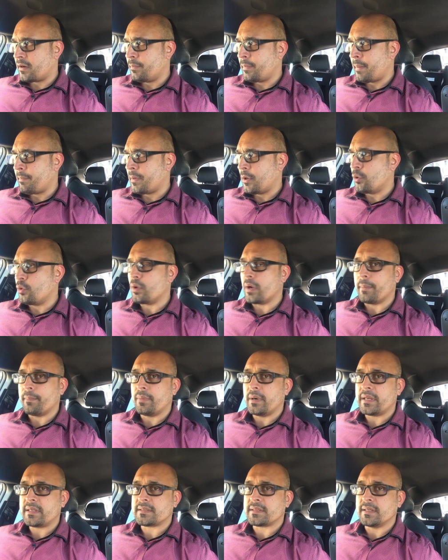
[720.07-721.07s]
I remember who
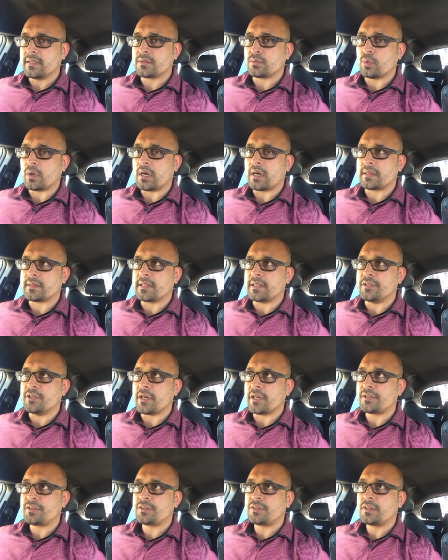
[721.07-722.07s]
embraced this were
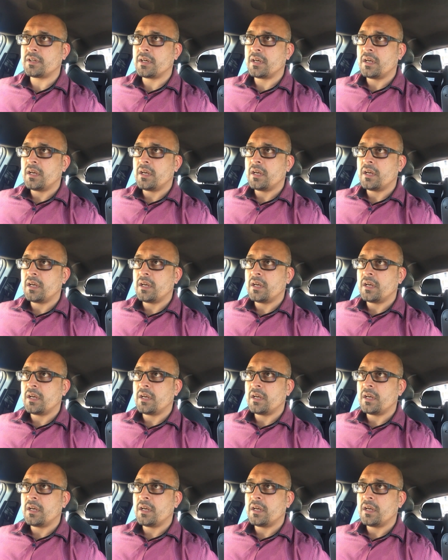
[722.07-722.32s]
Tejesh,